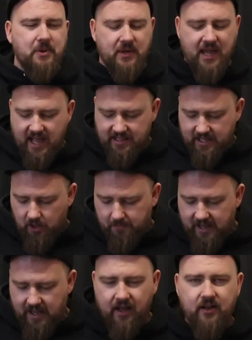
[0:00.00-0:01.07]
who get a little
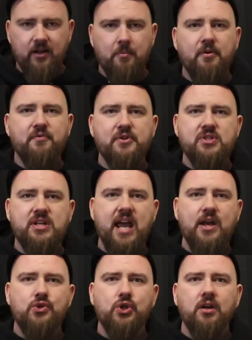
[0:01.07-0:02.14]
bit above the
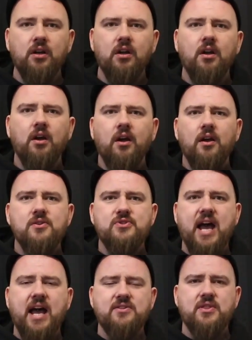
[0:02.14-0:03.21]
station
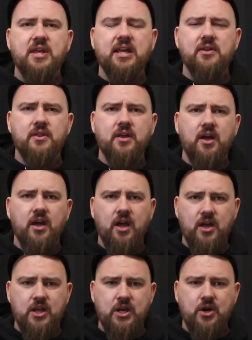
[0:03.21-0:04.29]
start to think
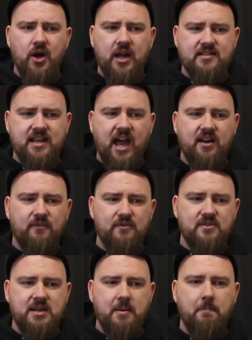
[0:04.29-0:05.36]
that, you know, it's kind of
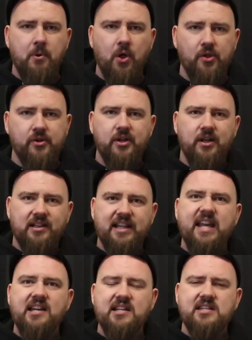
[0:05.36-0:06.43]
simple
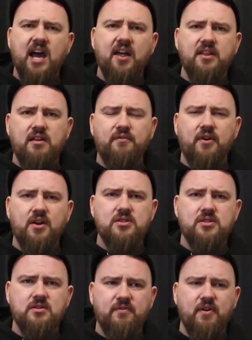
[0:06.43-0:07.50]
lead guitar that you
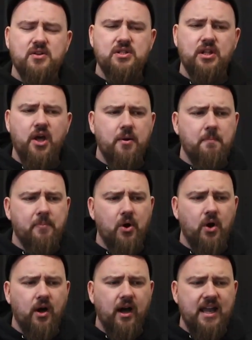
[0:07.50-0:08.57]
first learn,
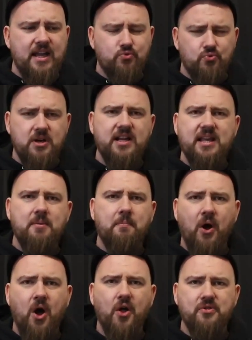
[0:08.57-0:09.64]
but it's really
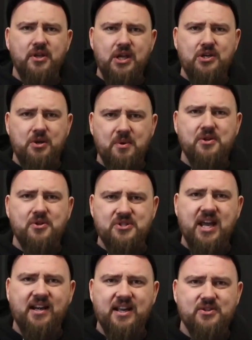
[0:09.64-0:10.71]
important that you're doing those
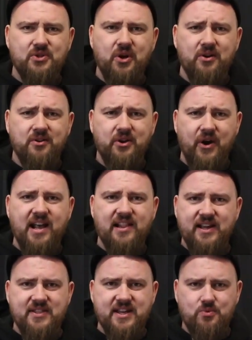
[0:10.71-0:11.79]
techniques correctly,
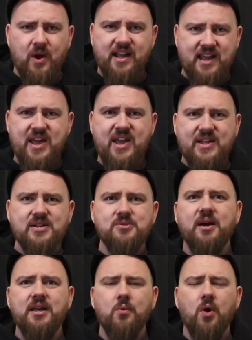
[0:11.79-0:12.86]
and that's why you're here, that's
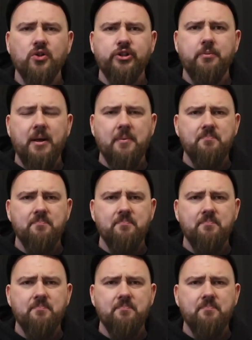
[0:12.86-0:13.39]
why you're watching me.